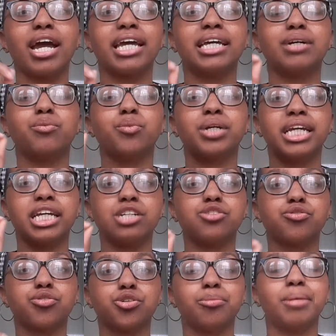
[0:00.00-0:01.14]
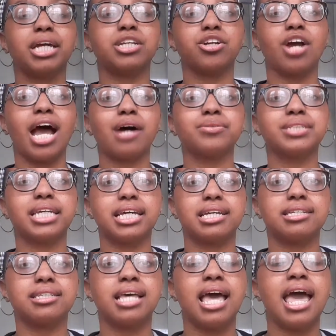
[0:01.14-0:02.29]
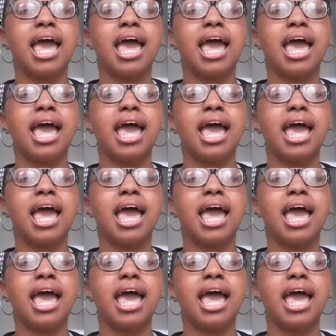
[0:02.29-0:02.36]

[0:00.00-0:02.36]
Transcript: write what each room in your house is,